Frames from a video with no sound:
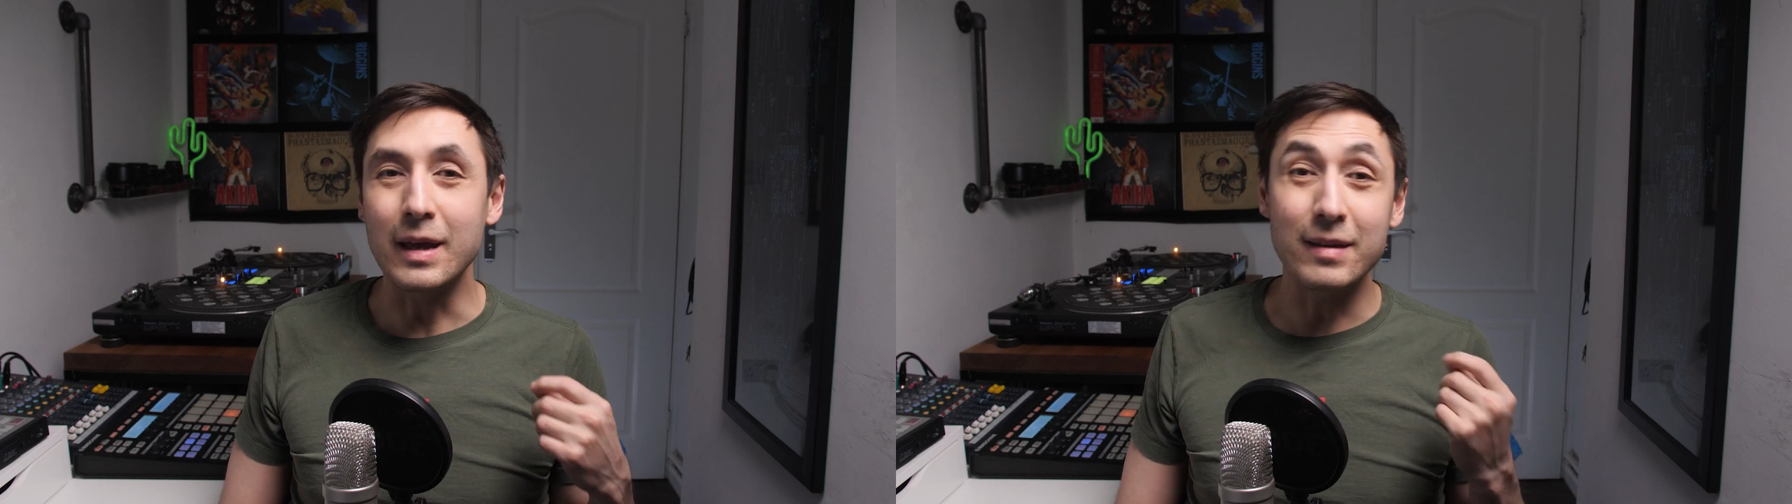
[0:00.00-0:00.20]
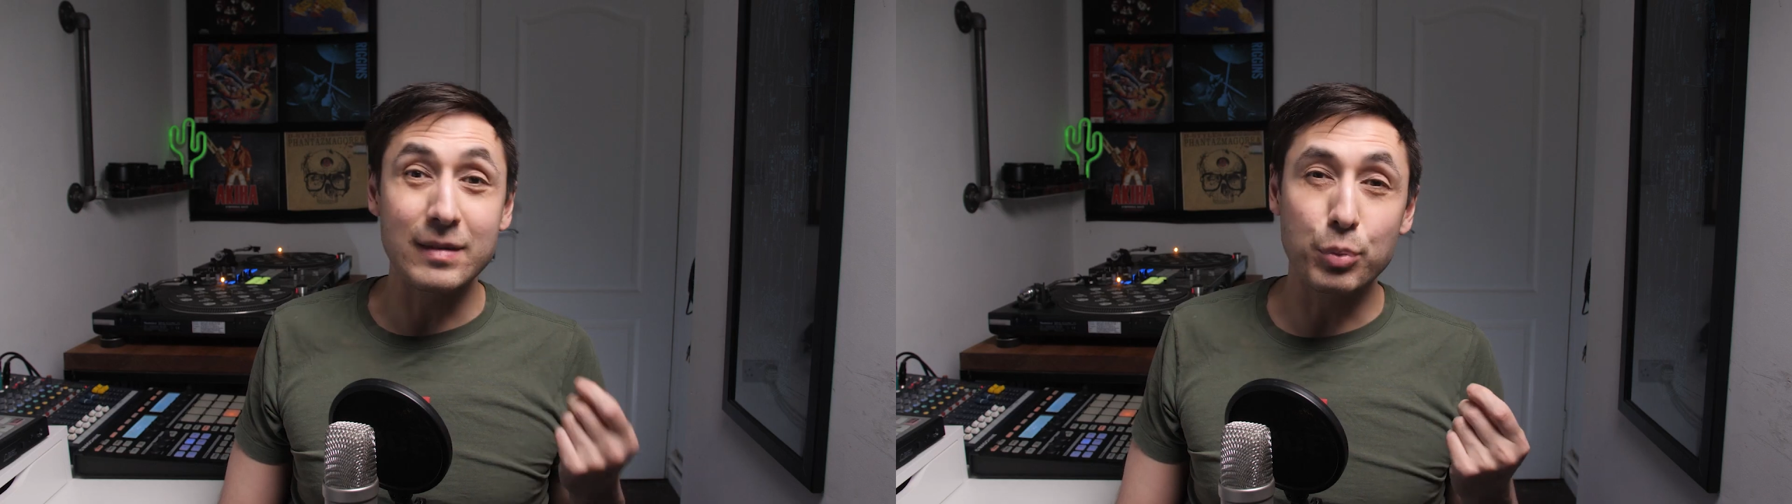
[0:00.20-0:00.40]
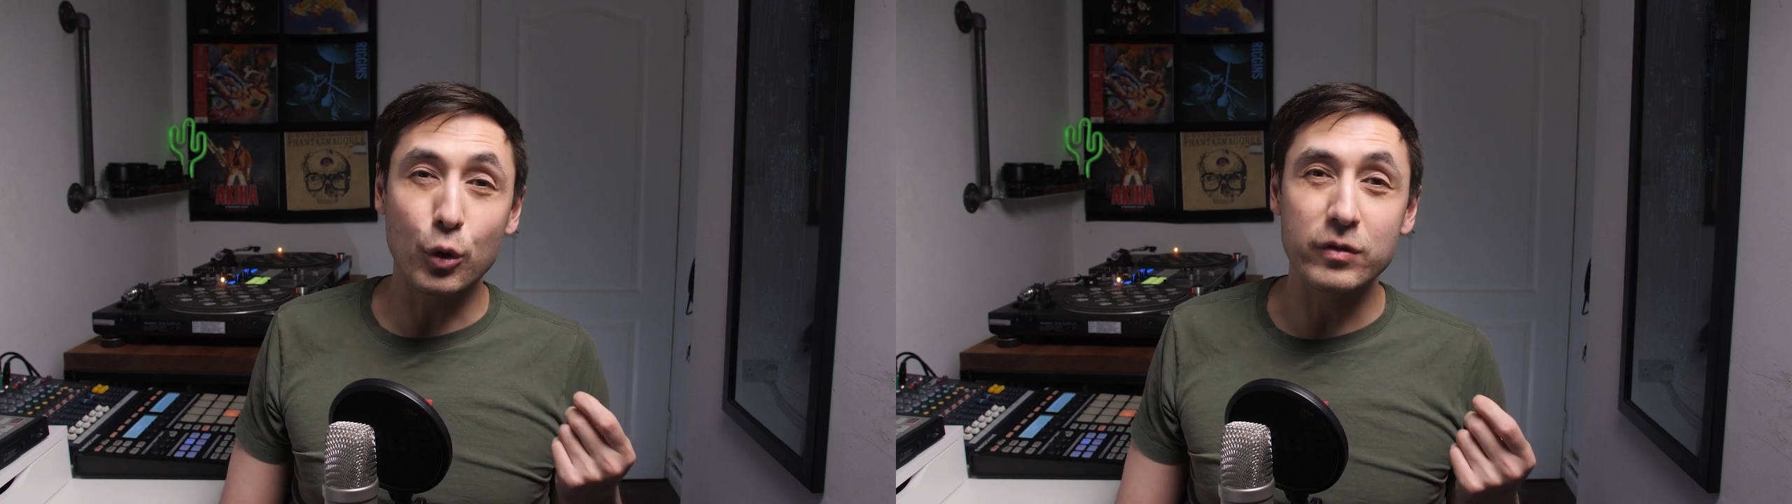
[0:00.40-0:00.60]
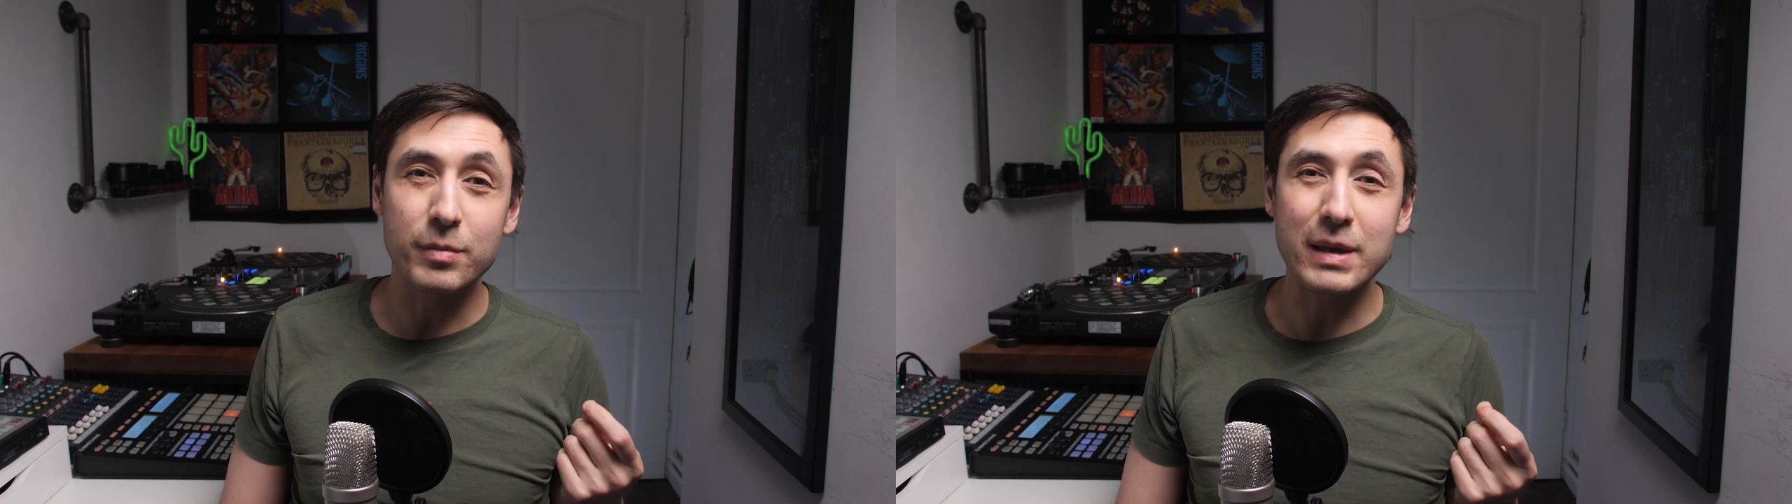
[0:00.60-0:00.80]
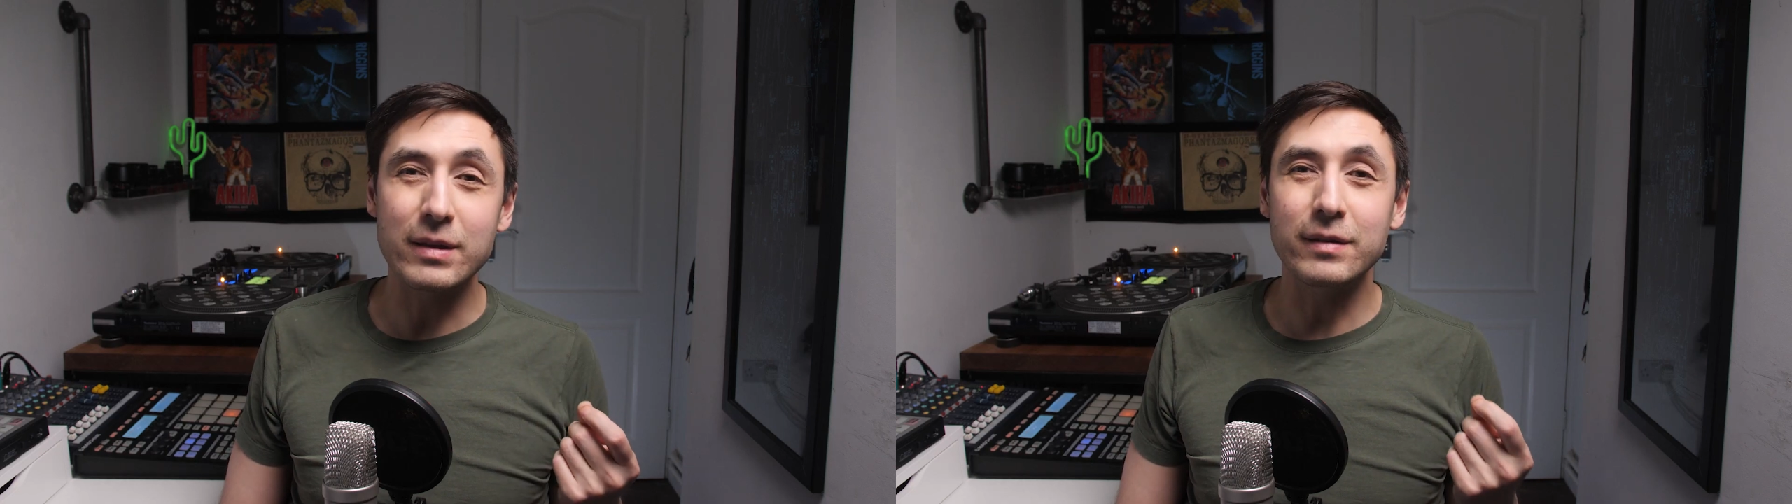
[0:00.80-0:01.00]
It is important to
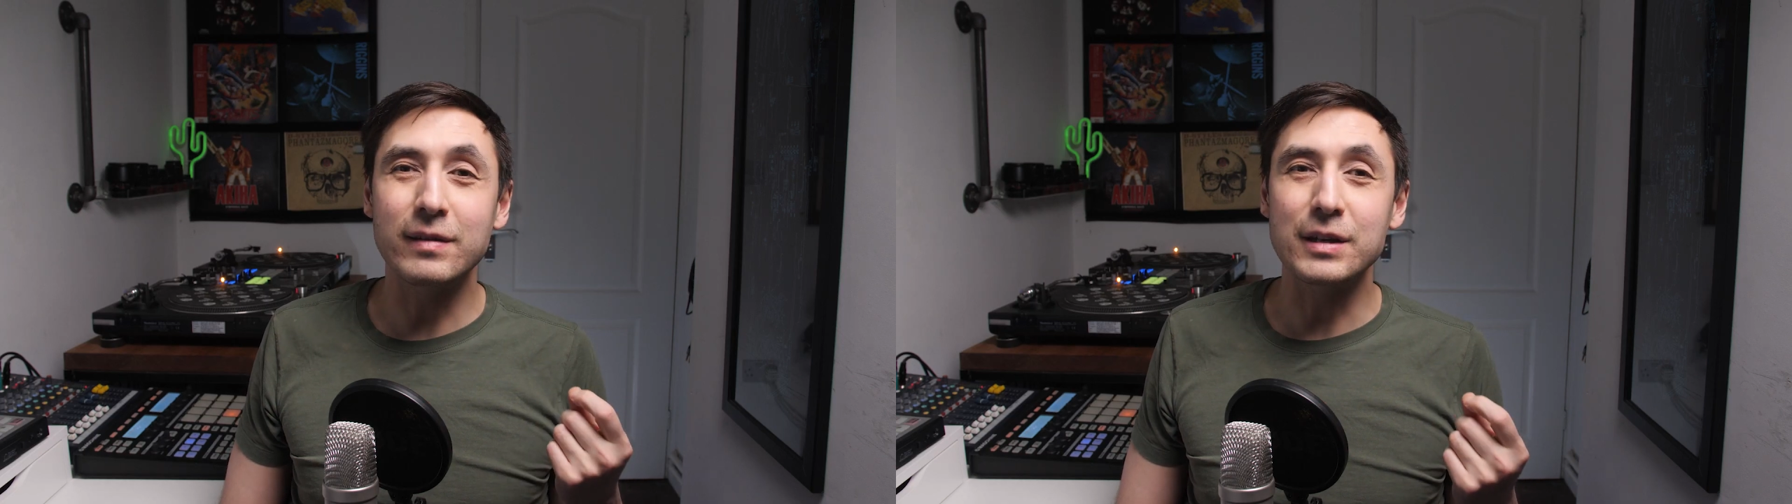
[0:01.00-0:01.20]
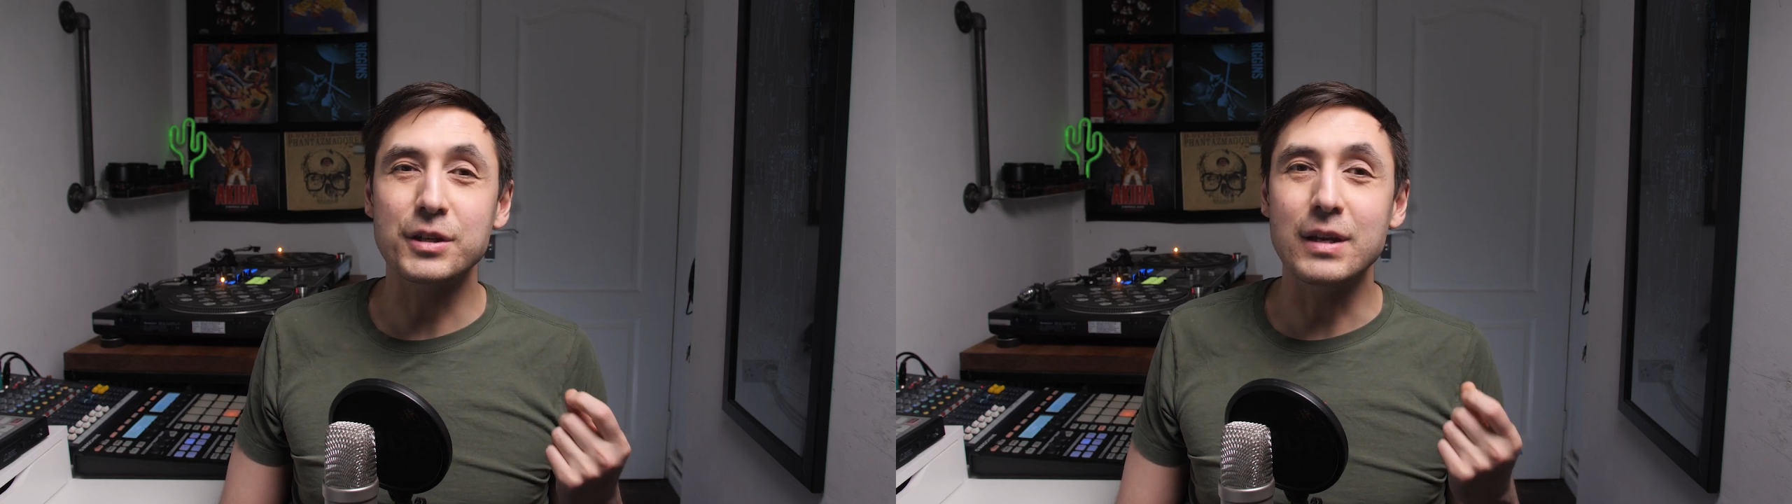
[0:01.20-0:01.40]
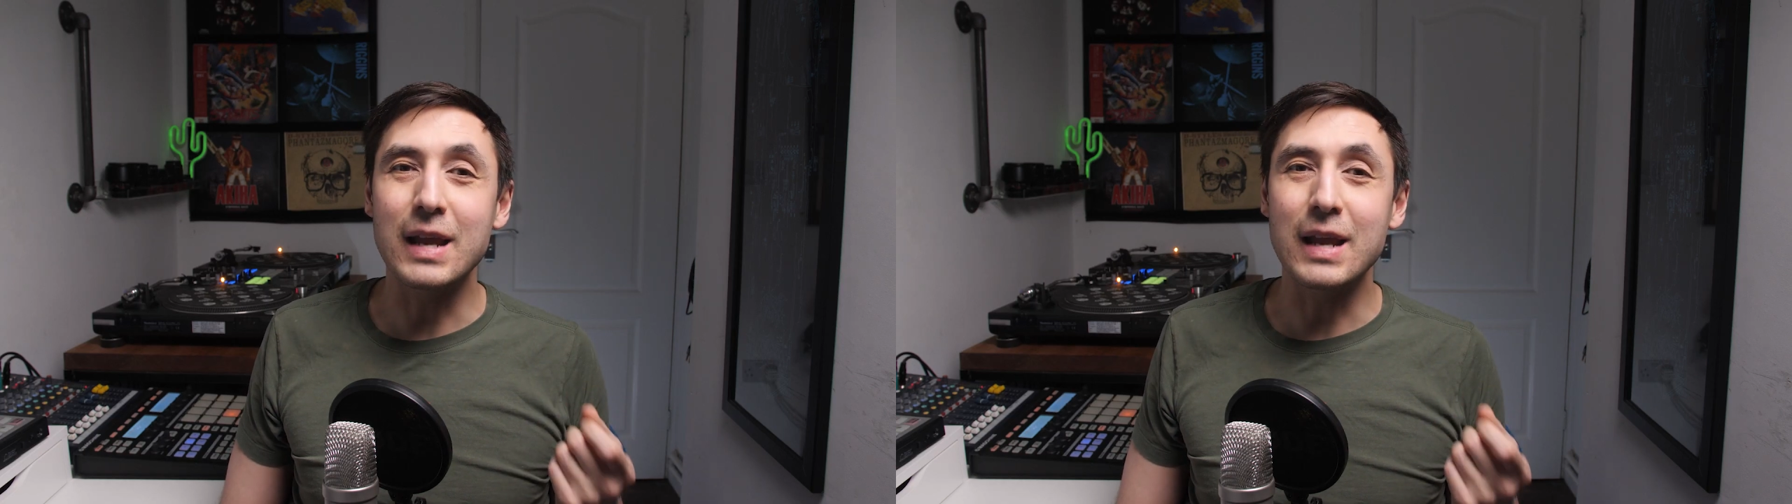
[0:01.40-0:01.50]
make the distinction